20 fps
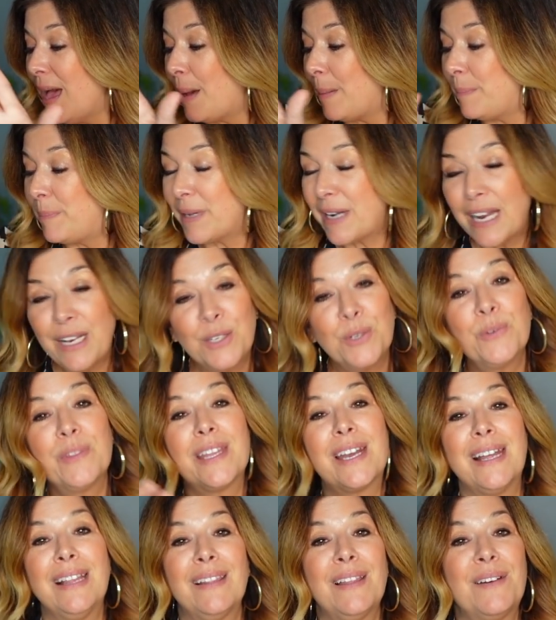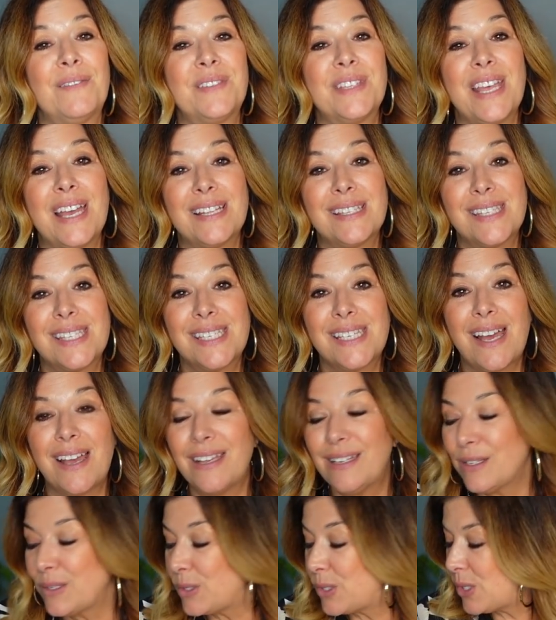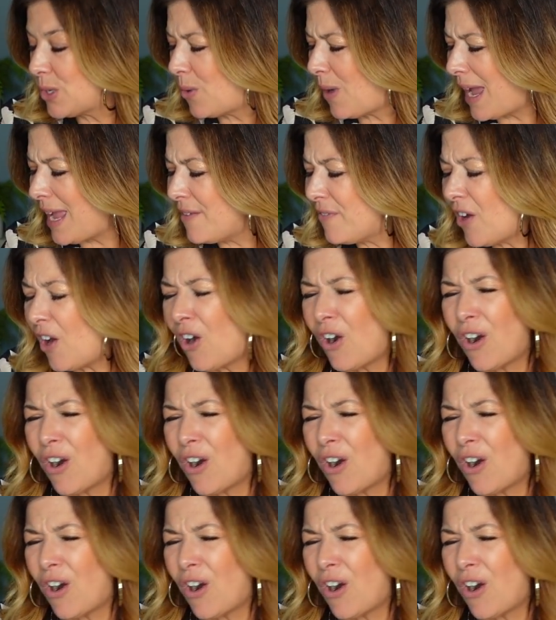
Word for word: but I knew that I loved that style. So I have a